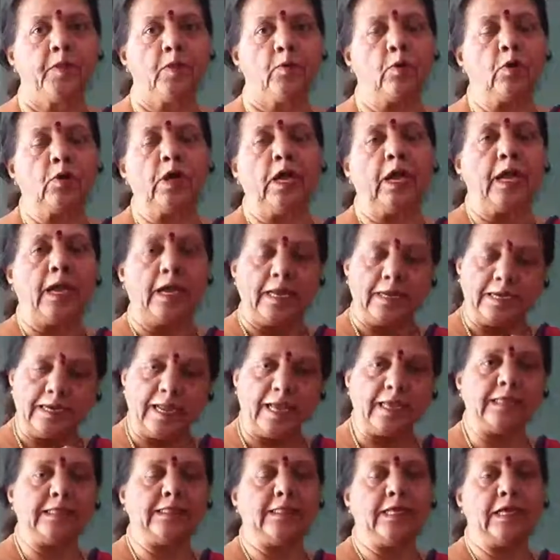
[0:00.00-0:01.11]
Okay,
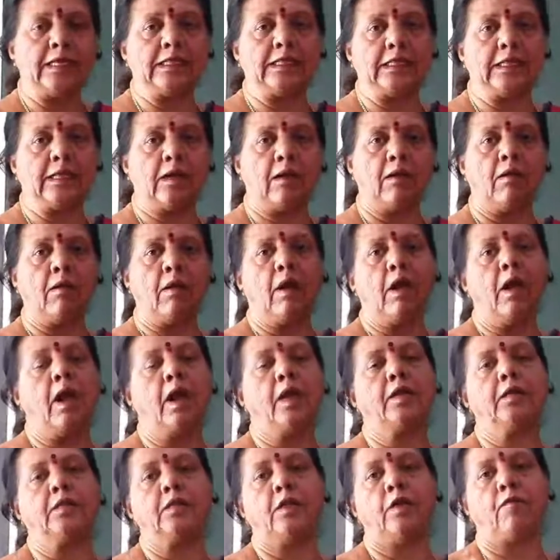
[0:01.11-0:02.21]
like this,
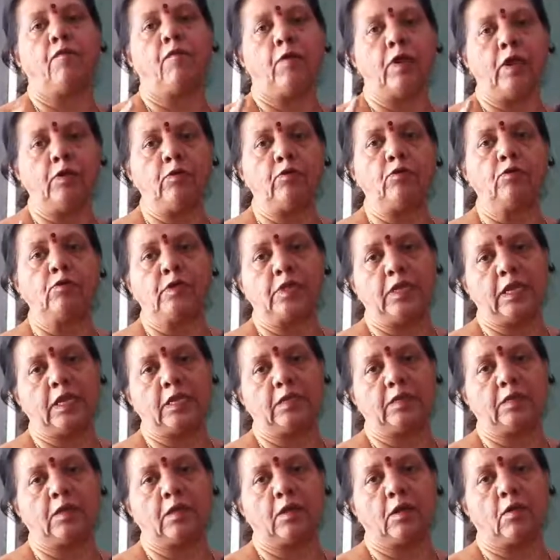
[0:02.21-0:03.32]
another 5 to
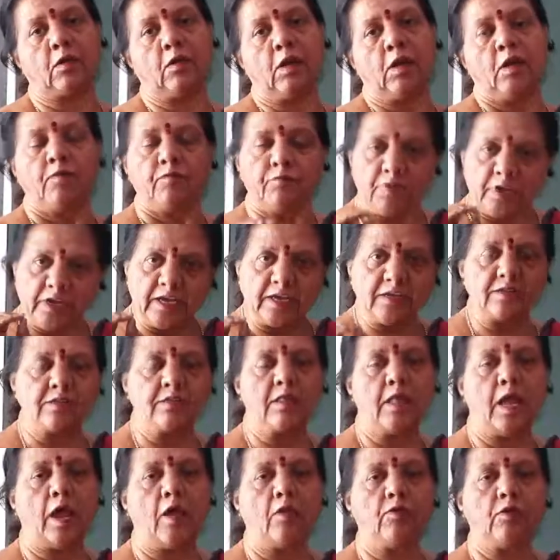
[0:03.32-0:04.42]
6 figures
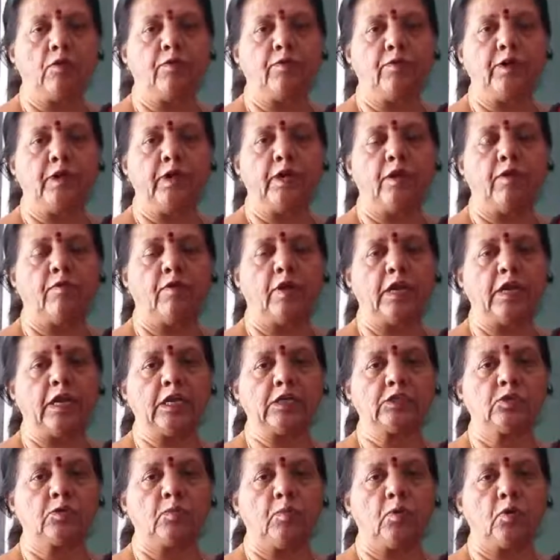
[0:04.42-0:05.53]
they have given in your
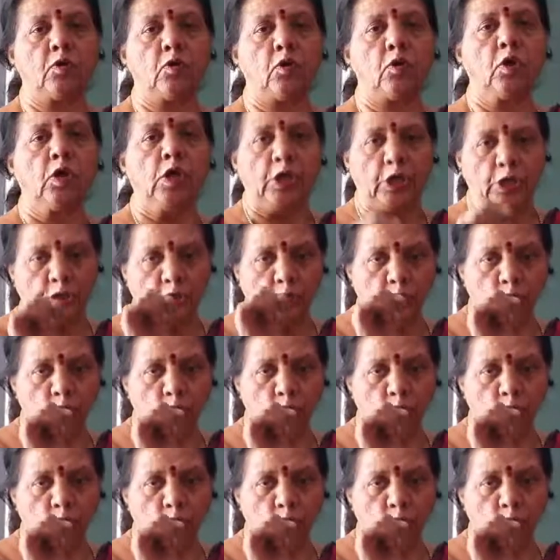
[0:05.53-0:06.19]
textbook.